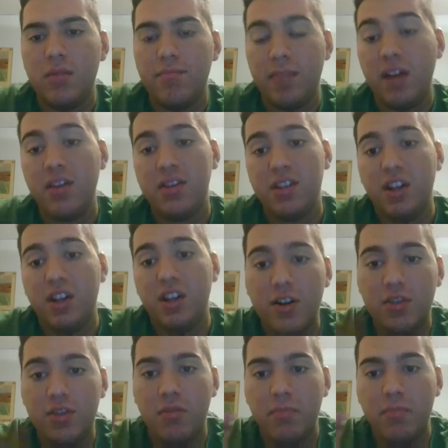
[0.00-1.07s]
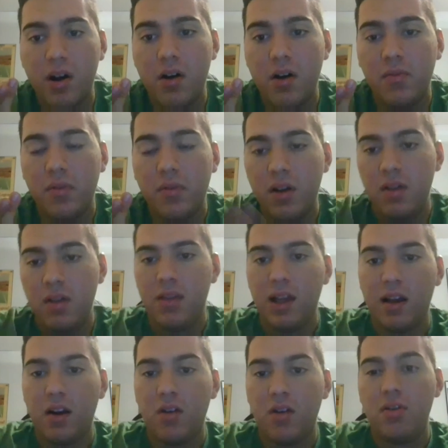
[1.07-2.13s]
Now the Seahawks are above. They
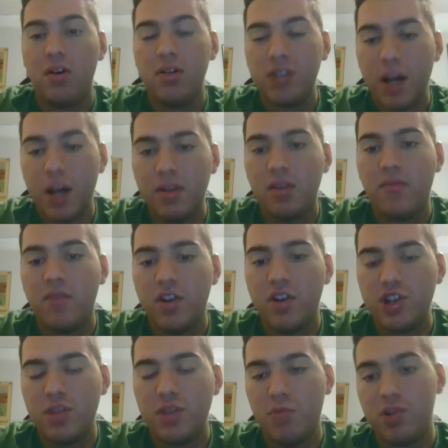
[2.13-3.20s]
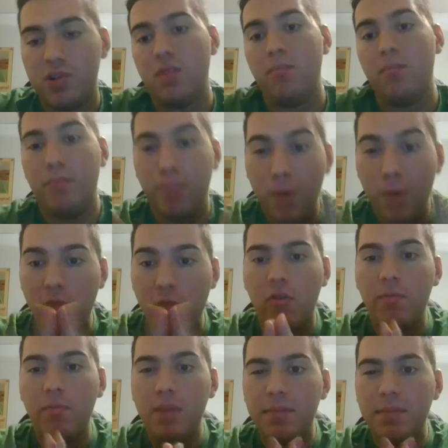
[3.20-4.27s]
are on top of the division, which both will
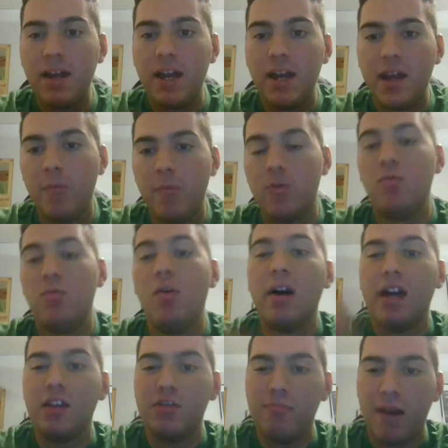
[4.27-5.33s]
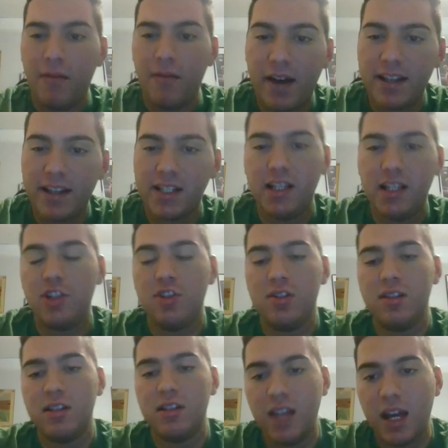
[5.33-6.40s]
be playing, which I'll get to my selection in
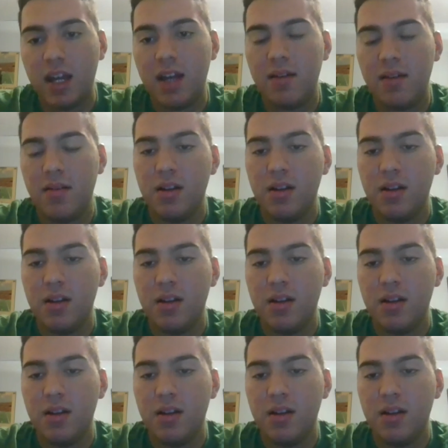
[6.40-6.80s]
a second.